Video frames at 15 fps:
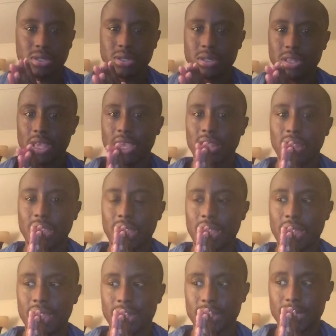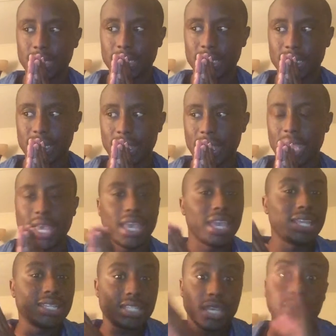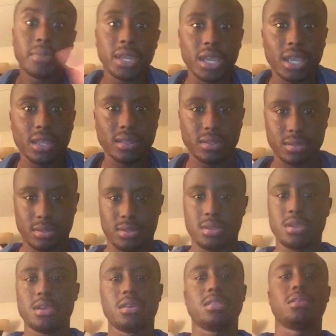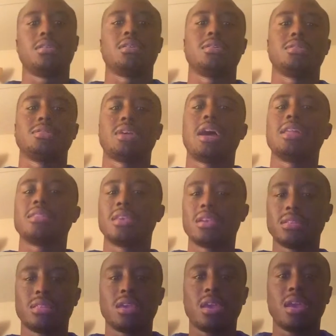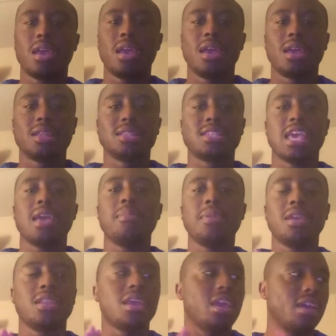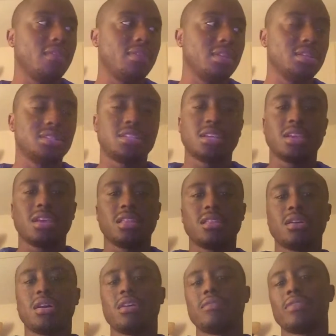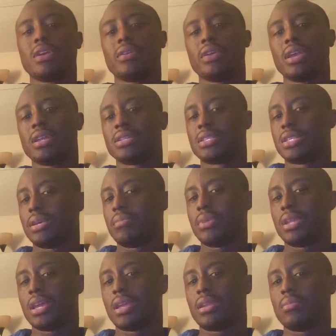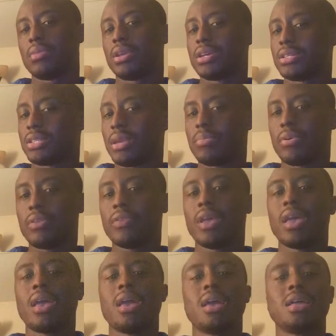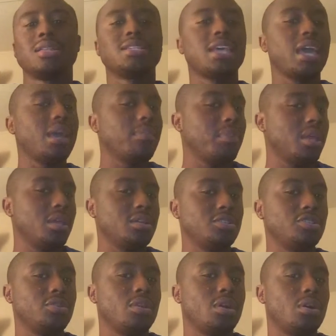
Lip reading: to, they kind of intimidate the other girls. I think that Tami and Evelyn together are very intimidating, because they both, Tami is,